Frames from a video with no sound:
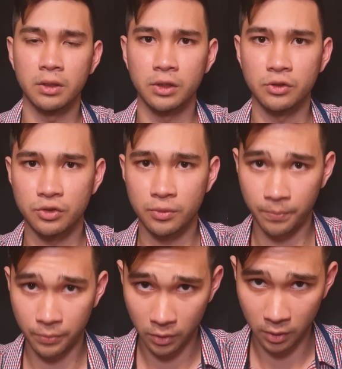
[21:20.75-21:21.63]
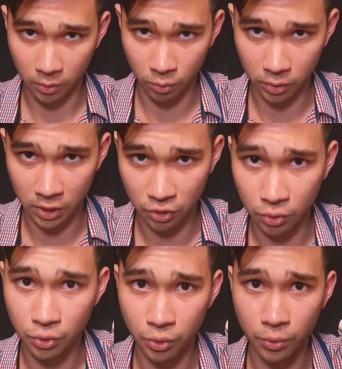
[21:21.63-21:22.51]
Next, I will get
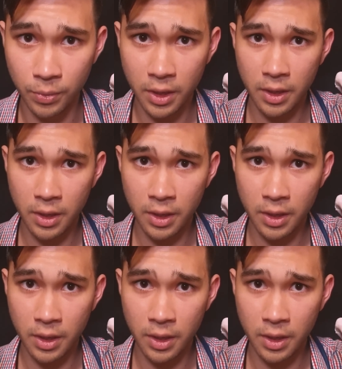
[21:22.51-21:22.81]
you to